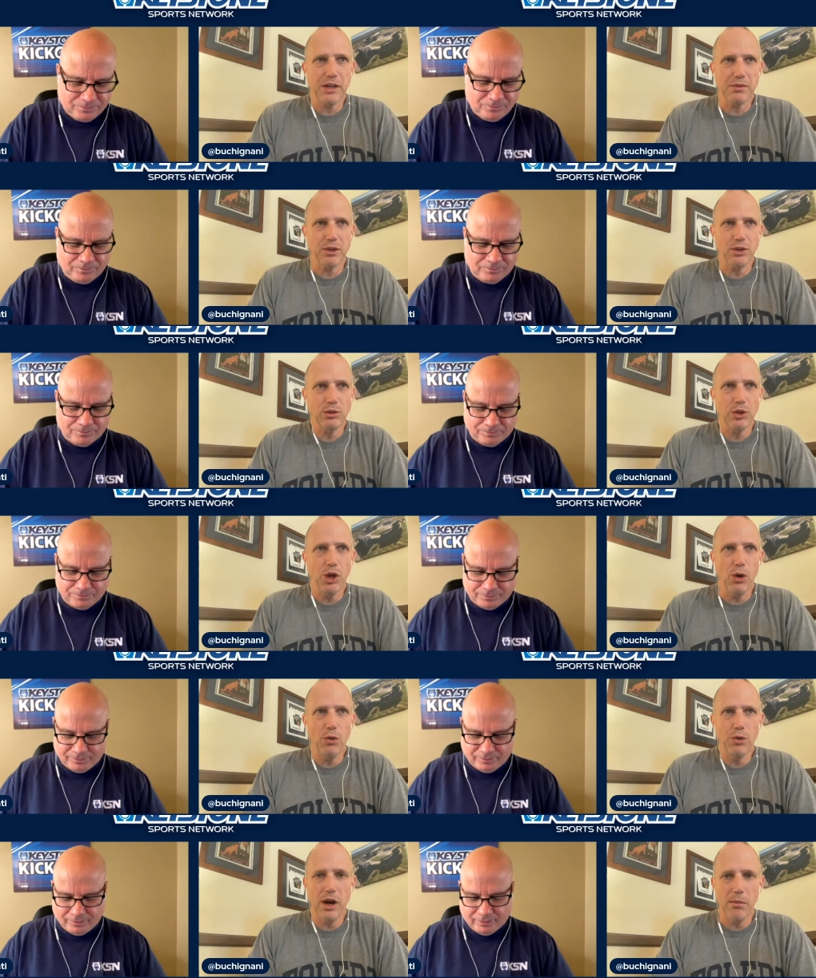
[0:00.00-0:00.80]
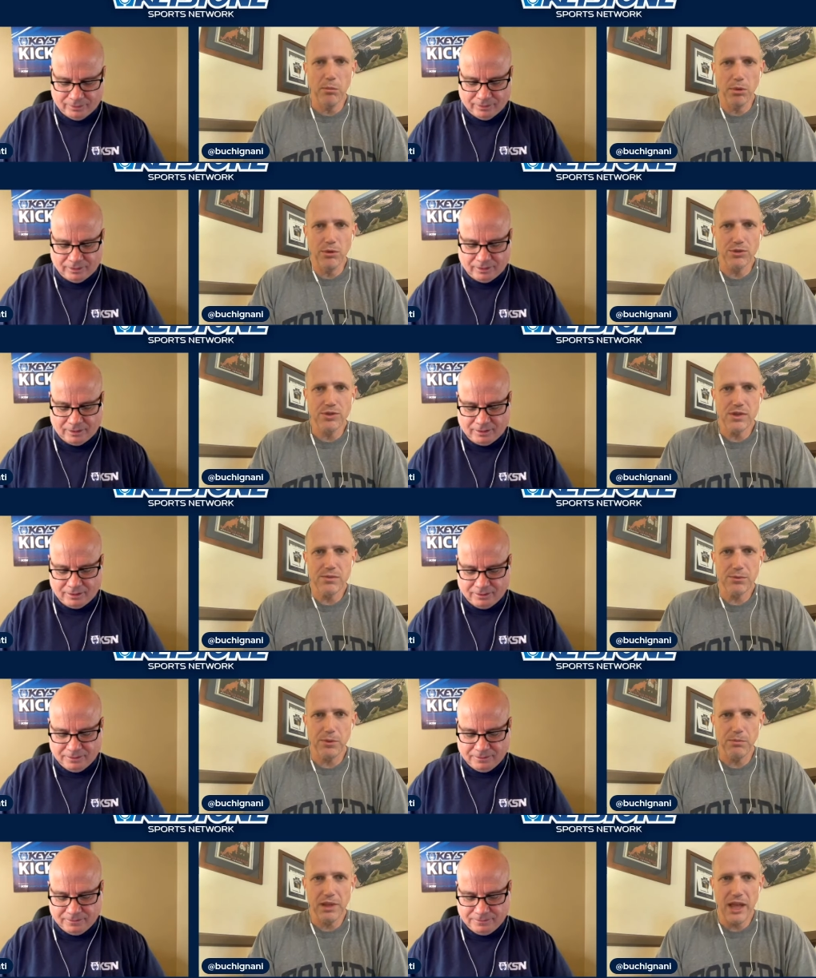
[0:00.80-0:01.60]
Speaker 1: at the low numbers
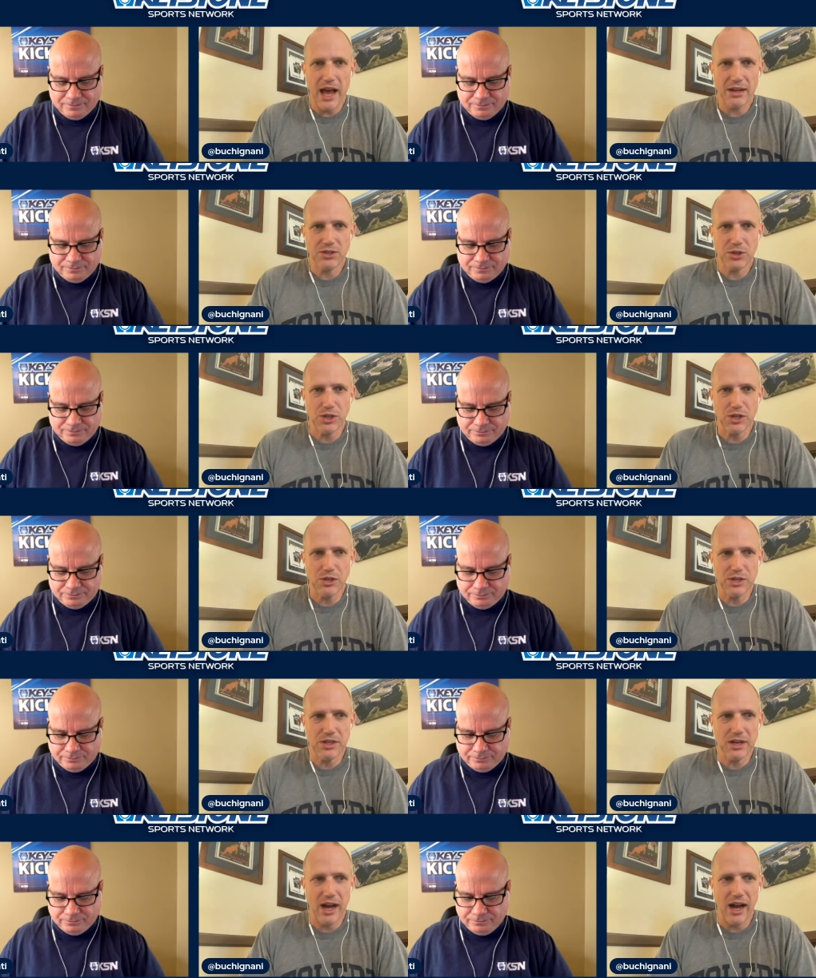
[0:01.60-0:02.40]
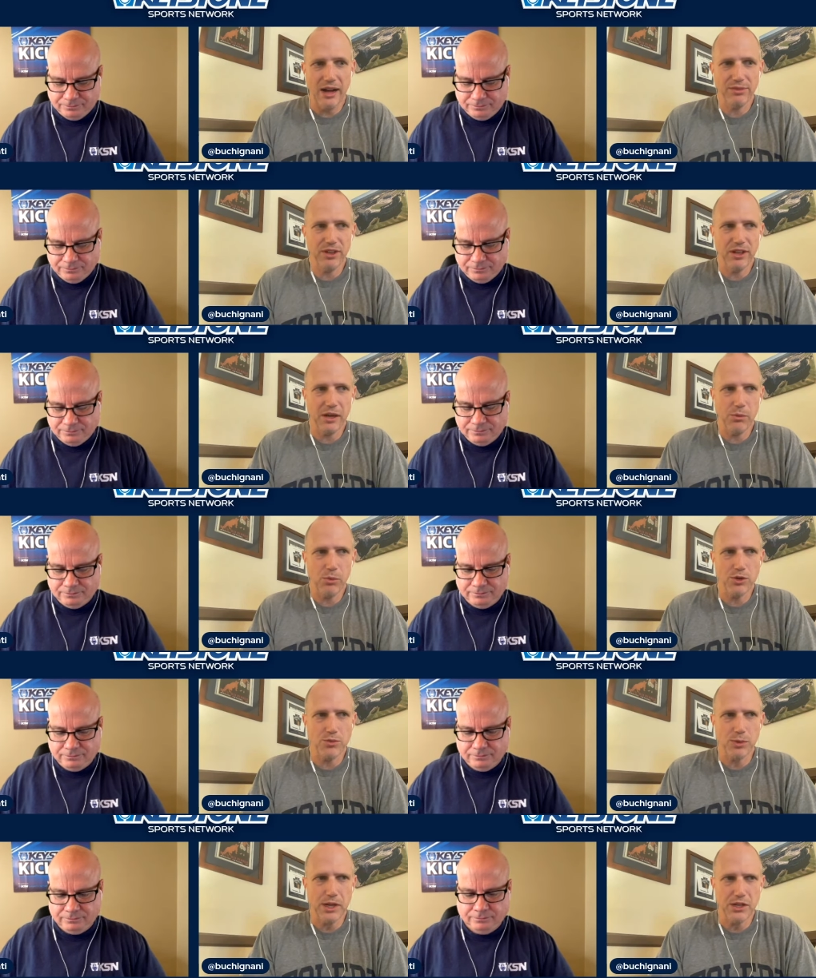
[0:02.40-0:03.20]
from last season, I think it
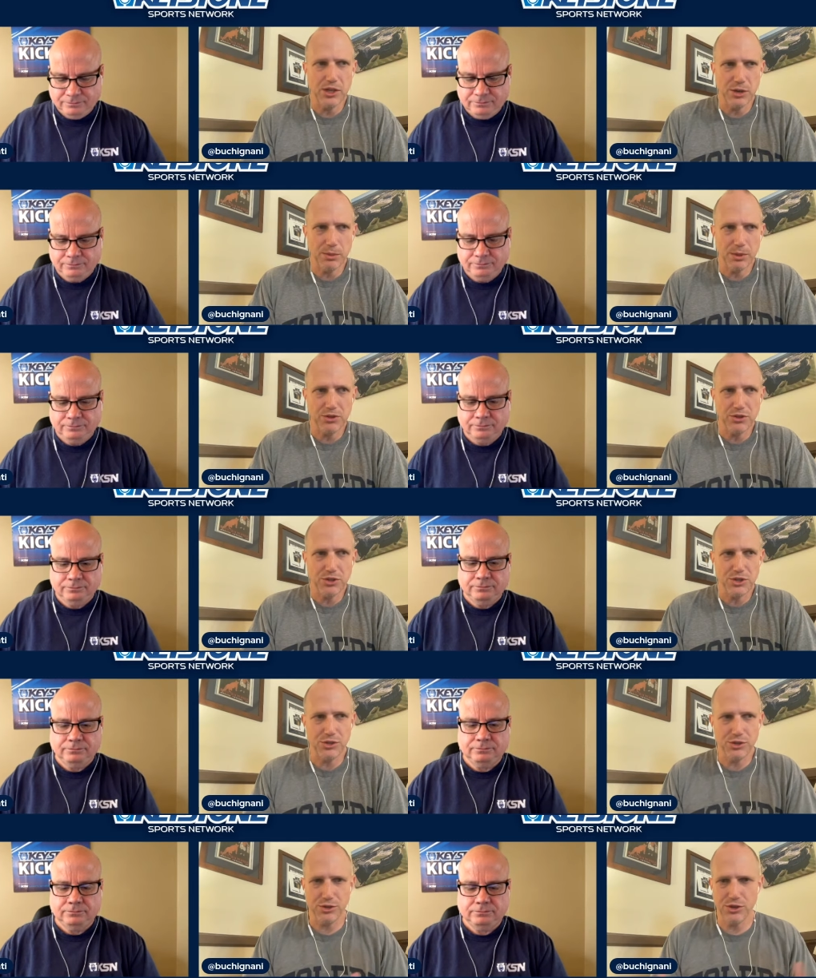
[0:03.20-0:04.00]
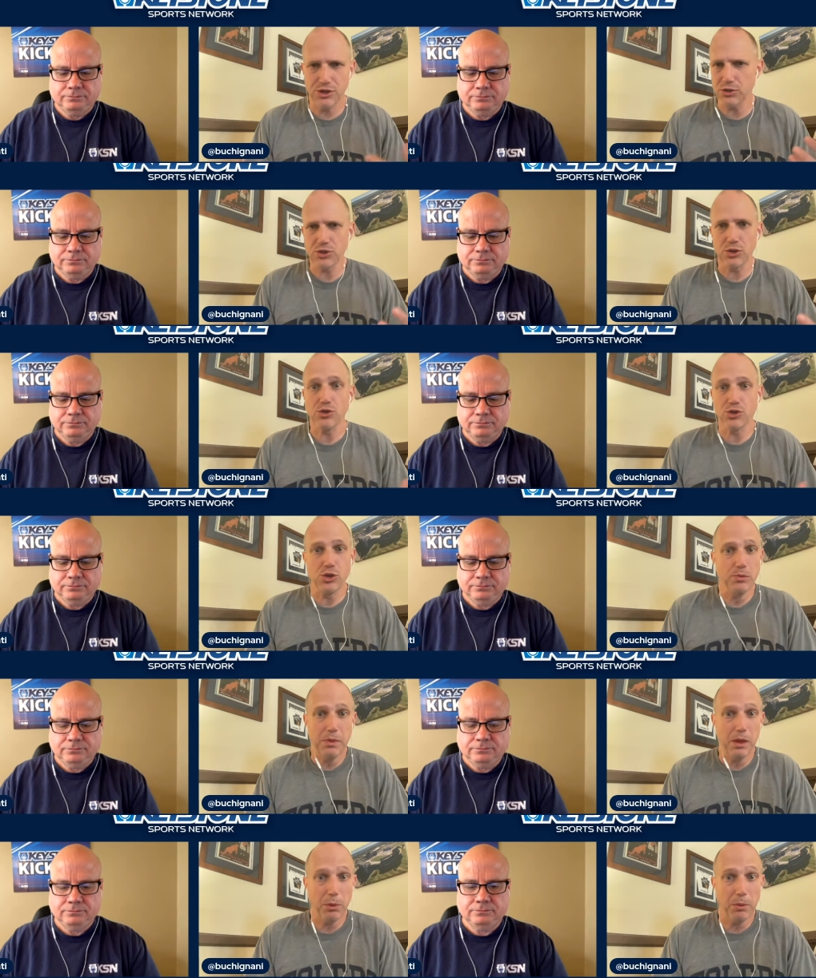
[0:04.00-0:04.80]
was reasonable to just
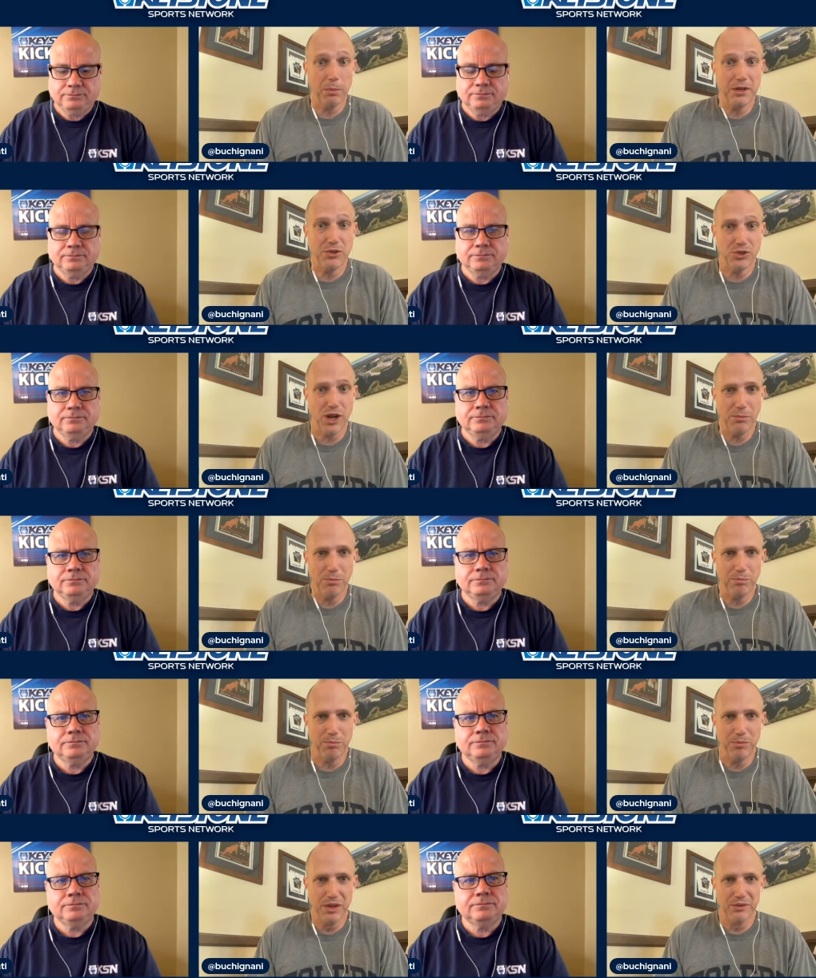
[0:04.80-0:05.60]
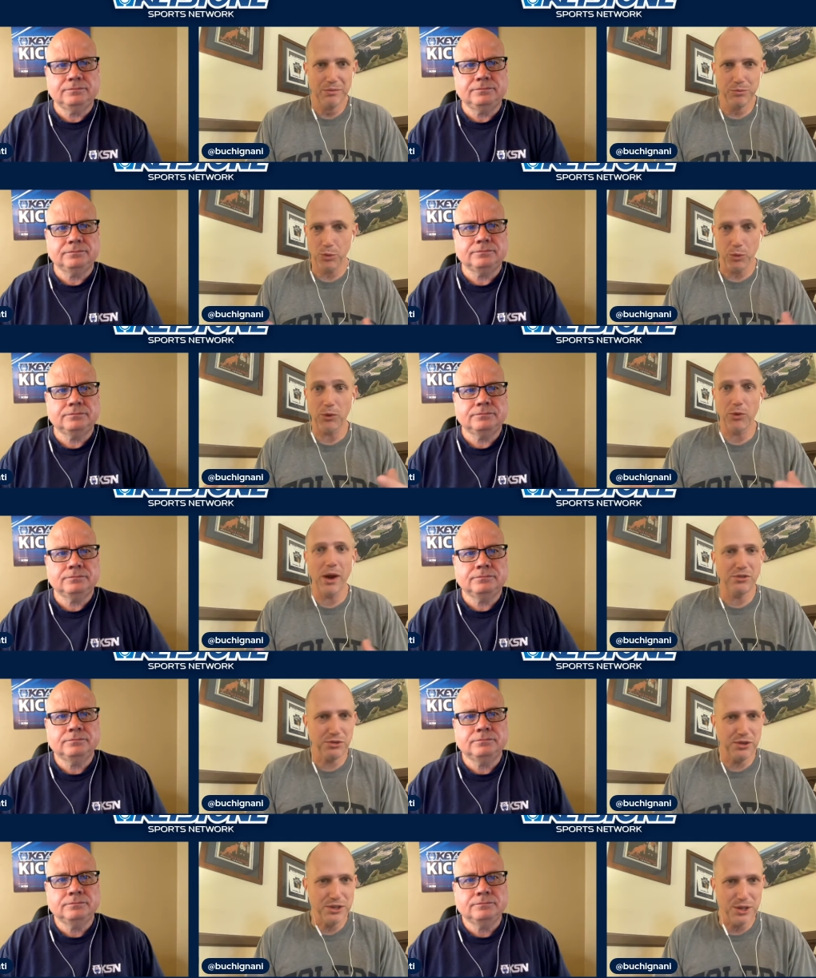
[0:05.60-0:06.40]
assume there would be some
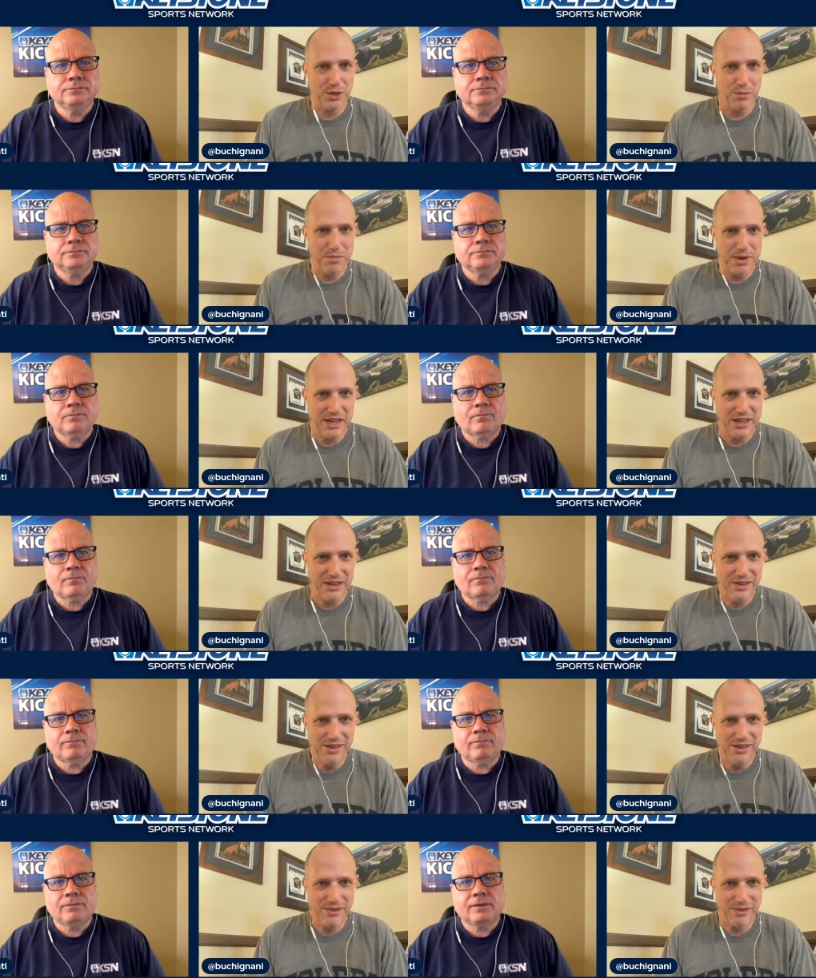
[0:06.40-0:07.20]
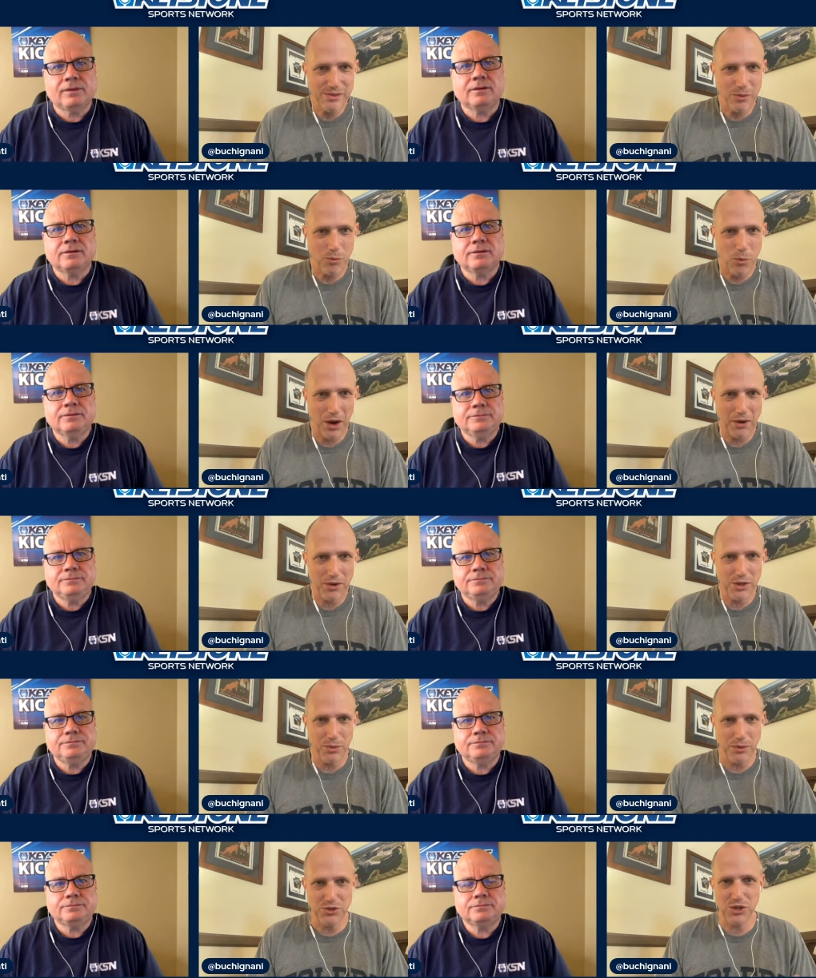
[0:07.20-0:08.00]
regression to the mean where
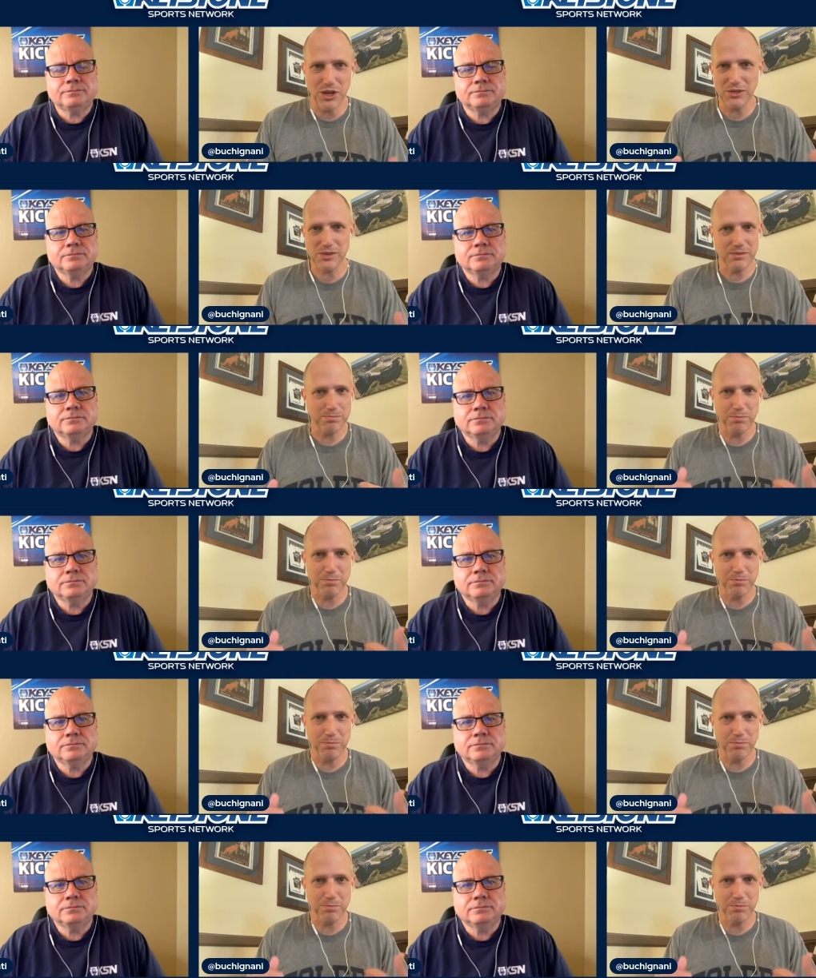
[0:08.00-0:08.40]
you would just